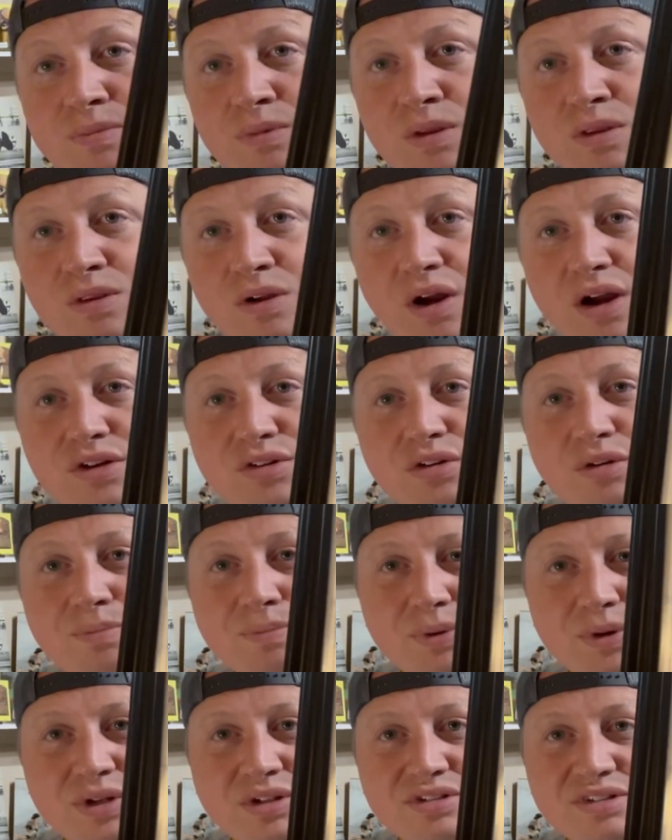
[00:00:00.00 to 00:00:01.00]
they're actually
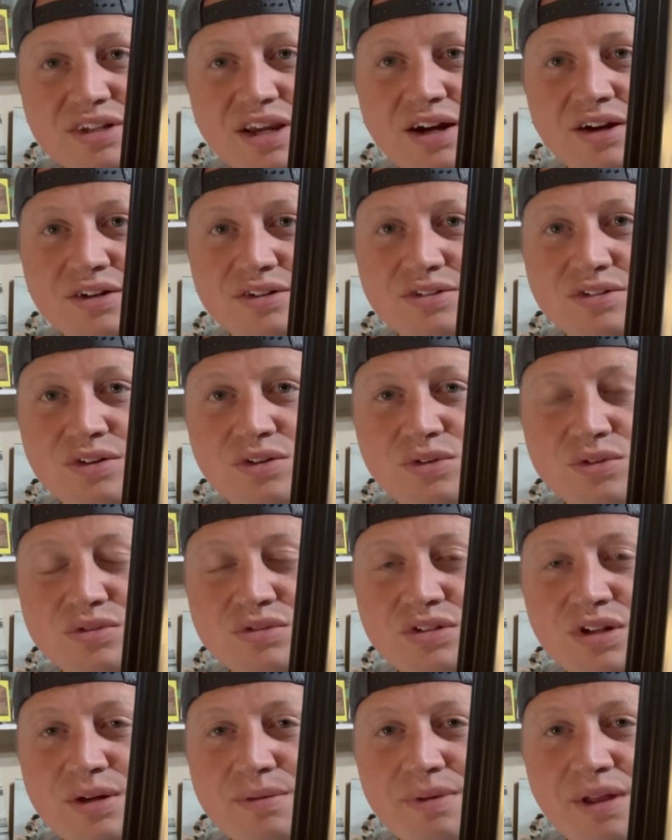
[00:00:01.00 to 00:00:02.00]
pretty scarce. You don't
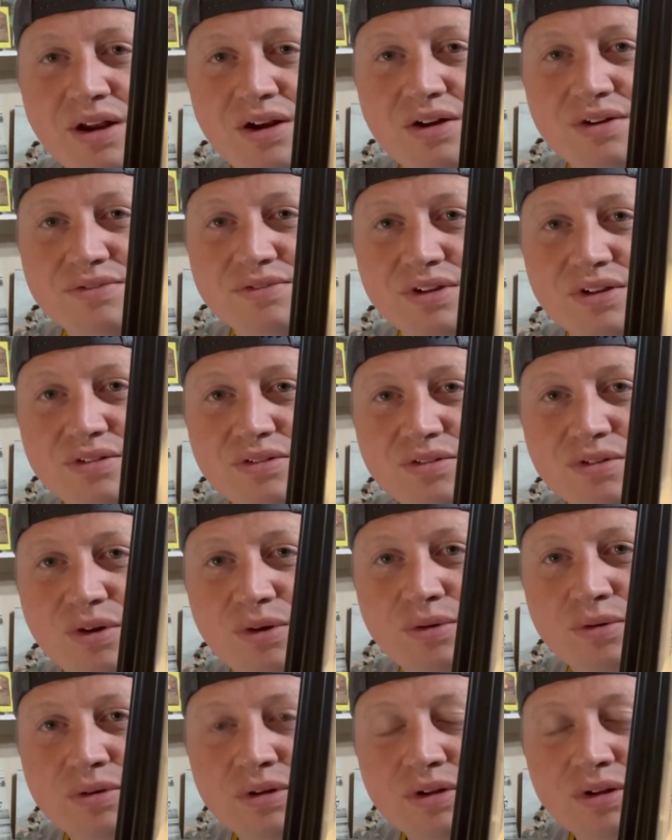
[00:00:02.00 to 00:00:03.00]
see them that often.
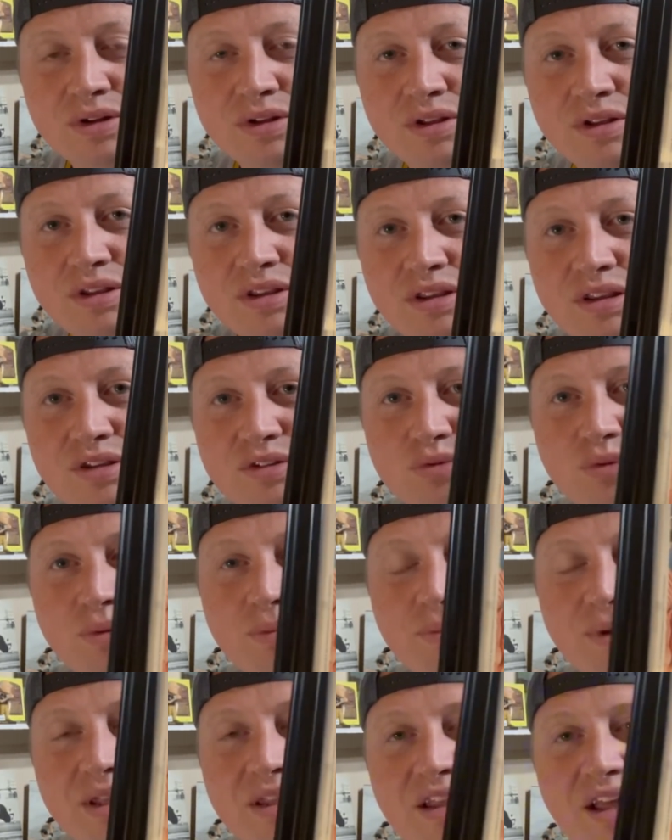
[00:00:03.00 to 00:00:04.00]
So this would
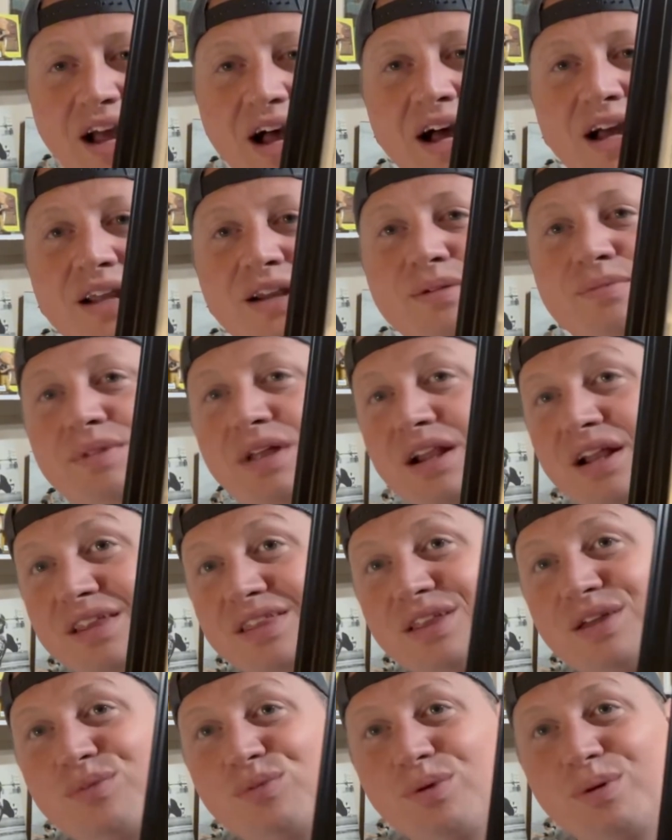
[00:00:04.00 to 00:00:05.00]
be the item that I
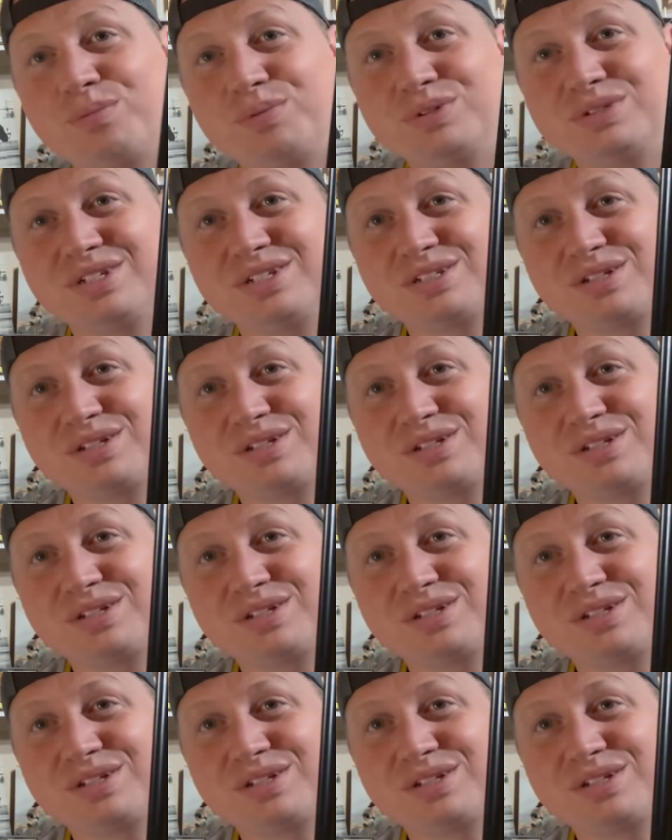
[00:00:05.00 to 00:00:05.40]
think represents